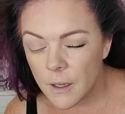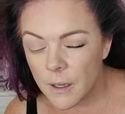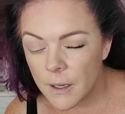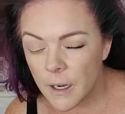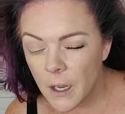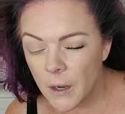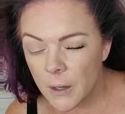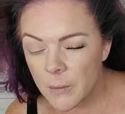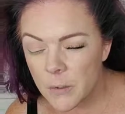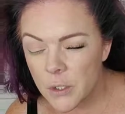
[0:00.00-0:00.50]

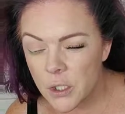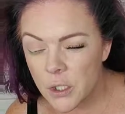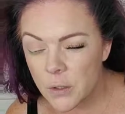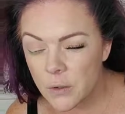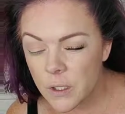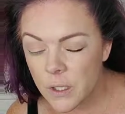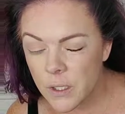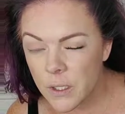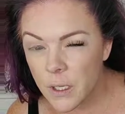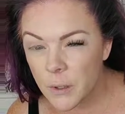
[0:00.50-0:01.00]
And now I'm
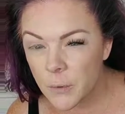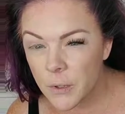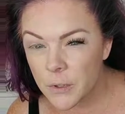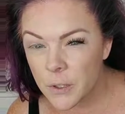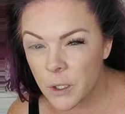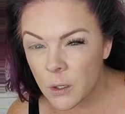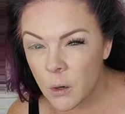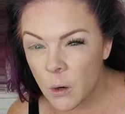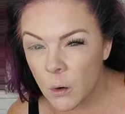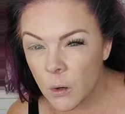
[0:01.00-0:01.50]
shooting it
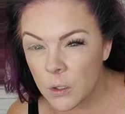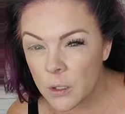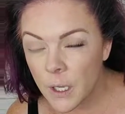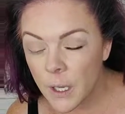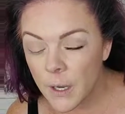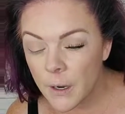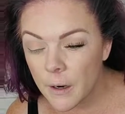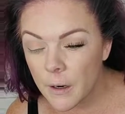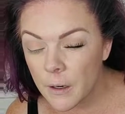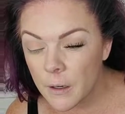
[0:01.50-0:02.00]
with the cold
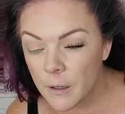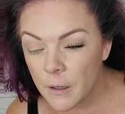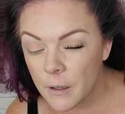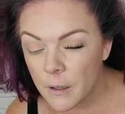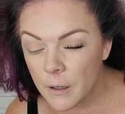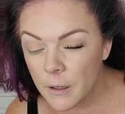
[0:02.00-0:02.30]
air.